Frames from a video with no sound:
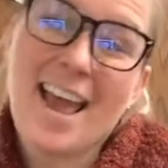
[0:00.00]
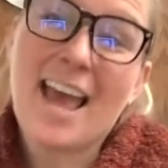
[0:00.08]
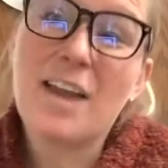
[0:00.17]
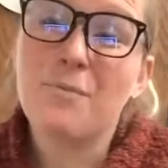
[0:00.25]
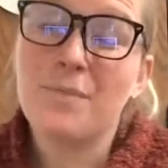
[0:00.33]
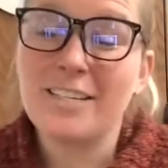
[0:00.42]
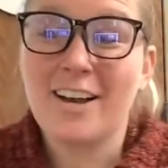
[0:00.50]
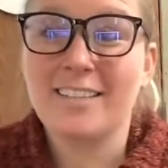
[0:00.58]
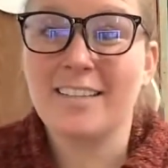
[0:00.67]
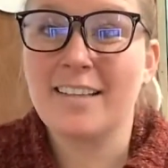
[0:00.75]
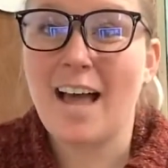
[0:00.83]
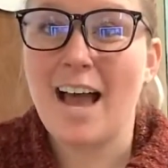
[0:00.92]
And we talked
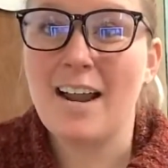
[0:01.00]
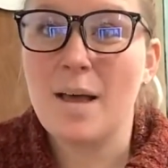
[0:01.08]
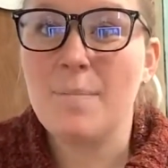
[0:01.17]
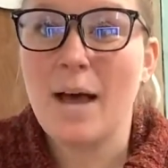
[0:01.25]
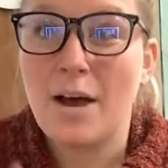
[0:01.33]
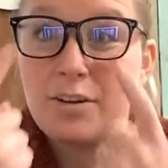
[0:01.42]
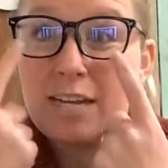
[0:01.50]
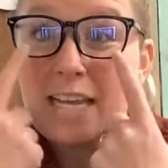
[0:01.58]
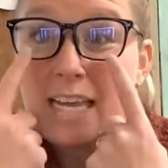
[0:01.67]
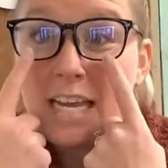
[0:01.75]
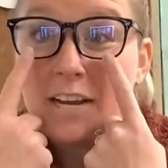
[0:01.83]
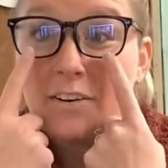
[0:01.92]
a lot about
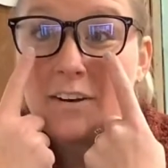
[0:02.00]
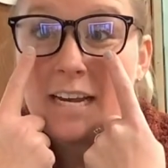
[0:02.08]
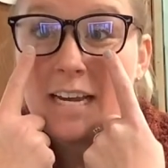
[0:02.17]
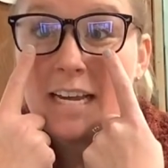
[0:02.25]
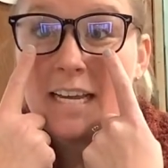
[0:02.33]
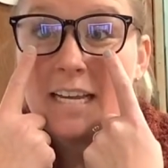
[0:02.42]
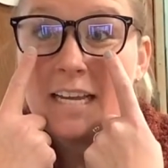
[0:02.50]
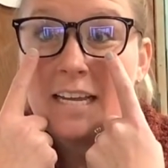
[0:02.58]
hearing,